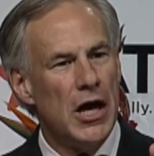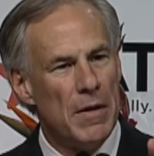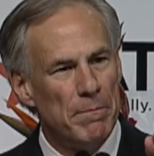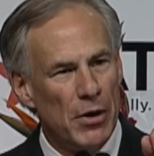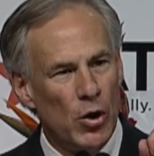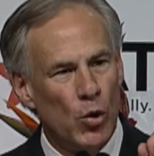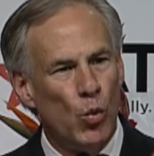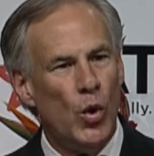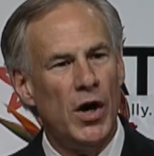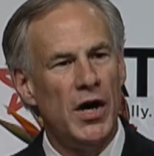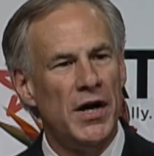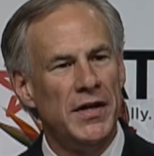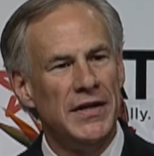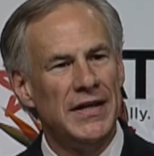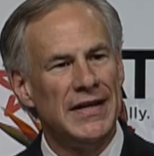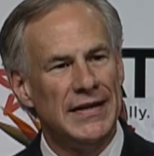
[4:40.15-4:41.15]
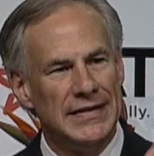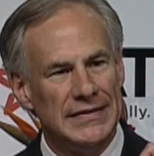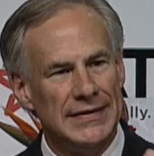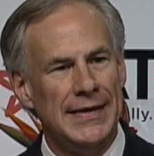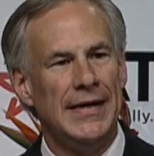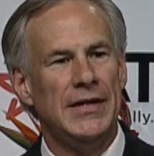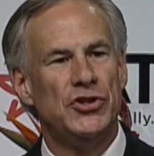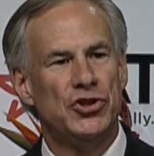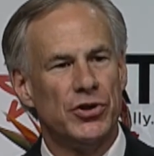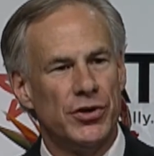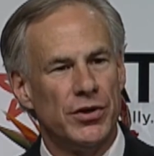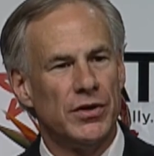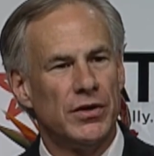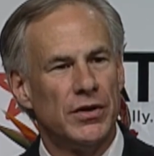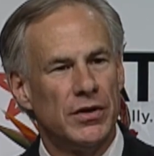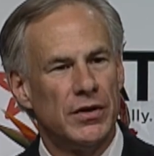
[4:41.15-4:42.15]
But one
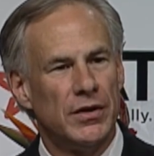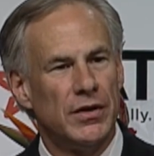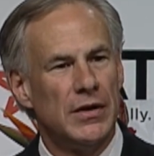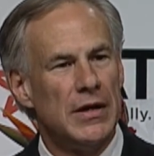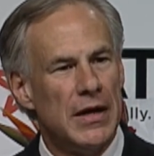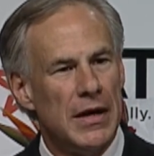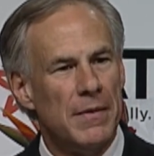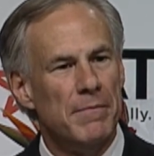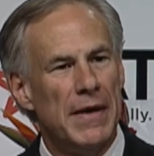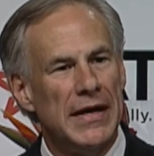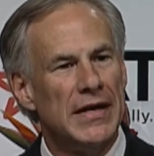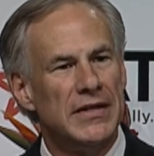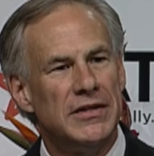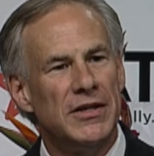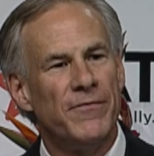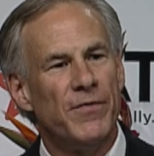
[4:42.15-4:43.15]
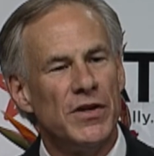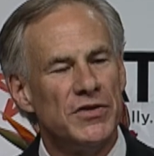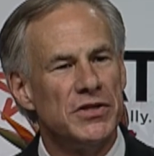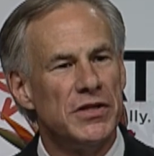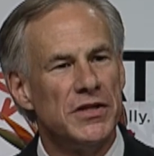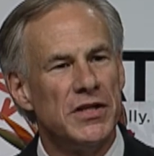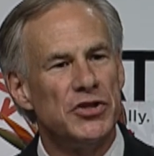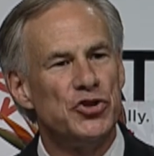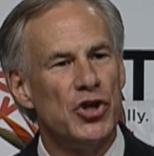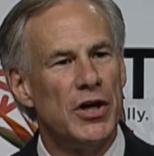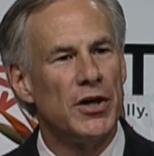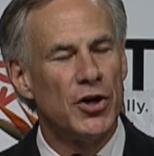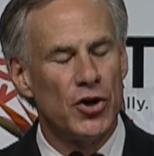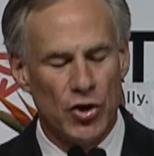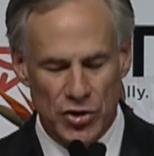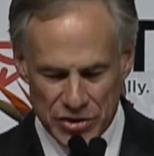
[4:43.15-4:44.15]
teacher made a difference in this young
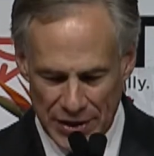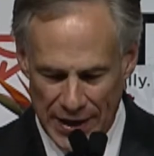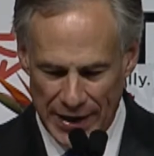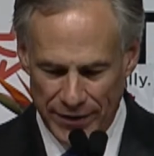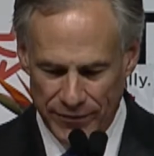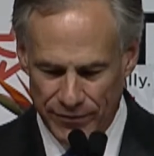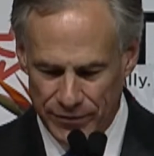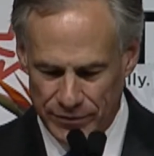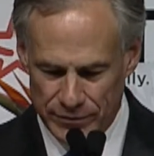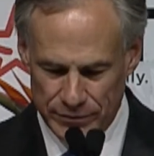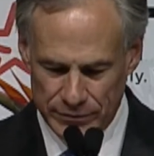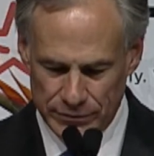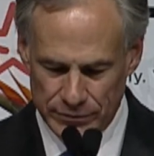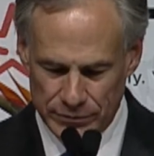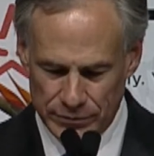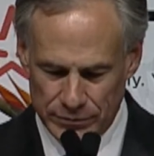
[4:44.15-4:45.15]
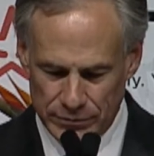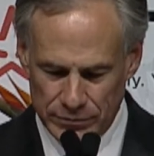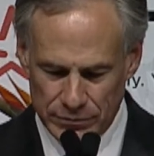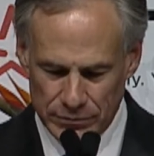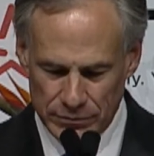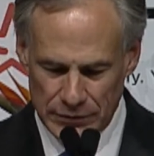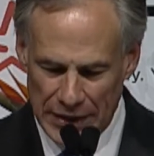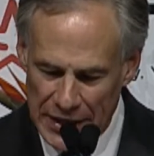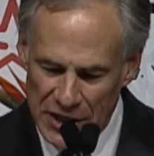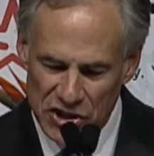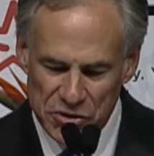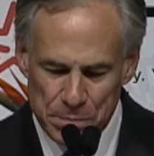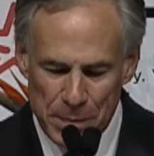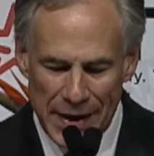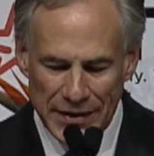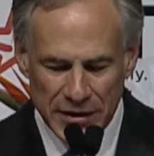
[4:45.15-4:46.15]
girl's life. He
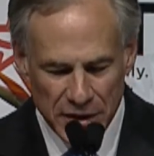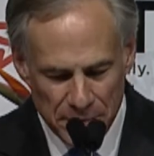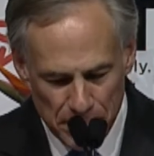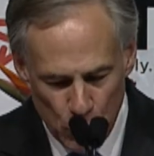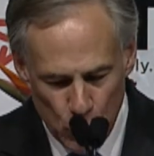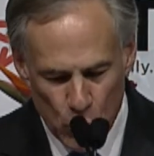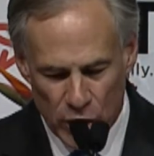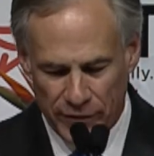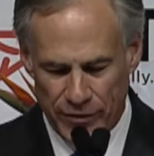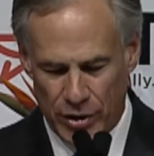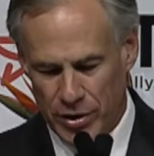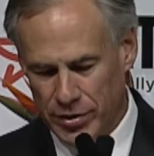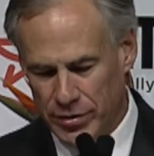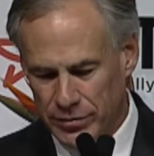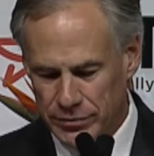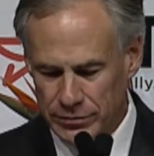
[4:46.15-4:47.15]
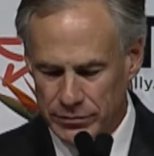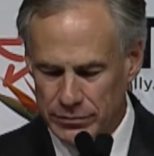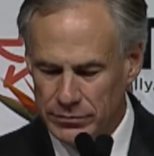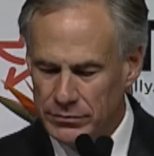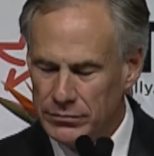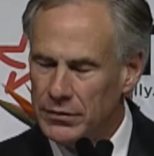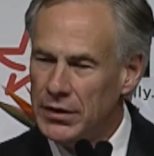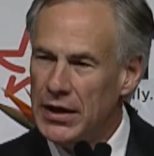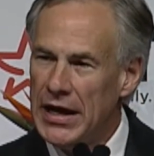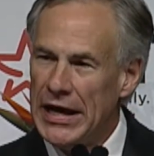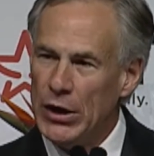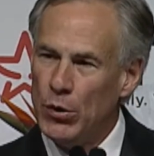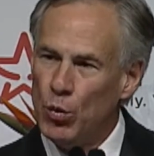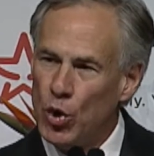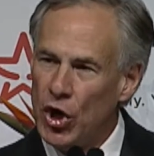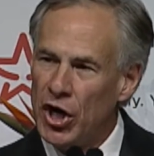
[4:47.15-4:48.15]
expected more of her. He
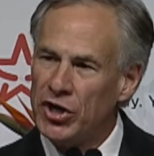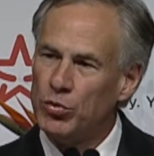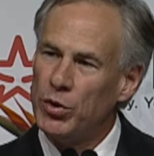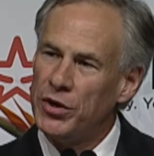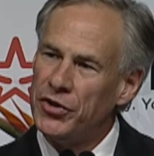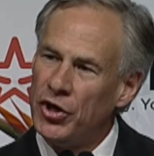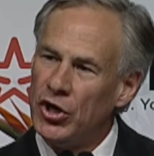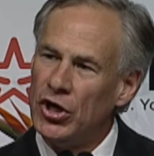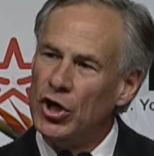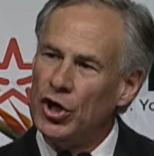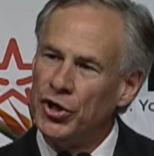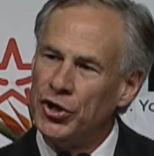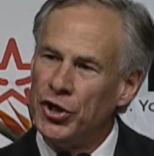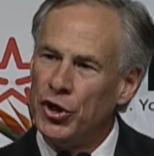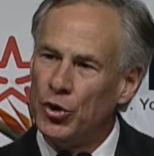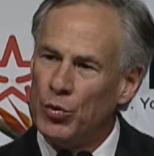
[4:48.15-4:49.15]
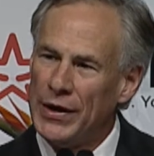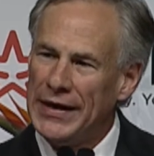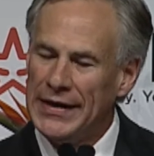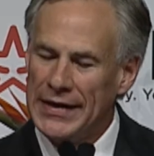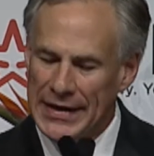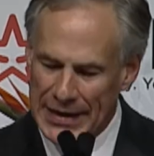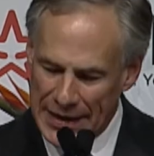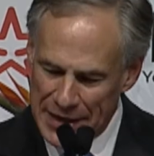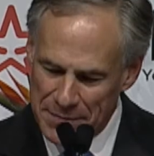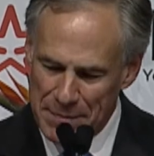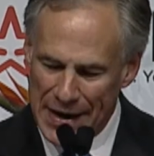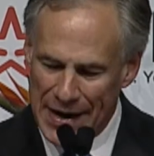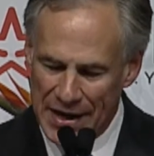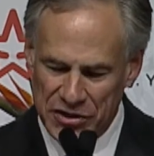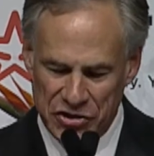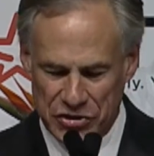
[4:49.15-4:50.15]
worked with her on her reading and
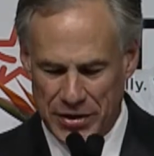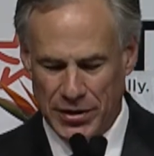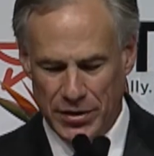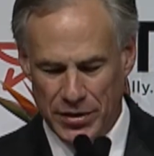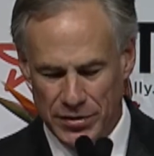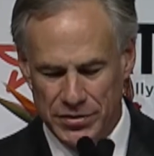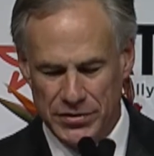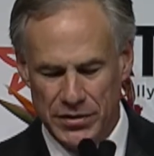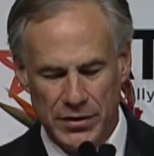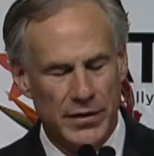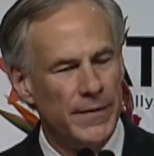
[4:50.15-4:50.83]
math skills.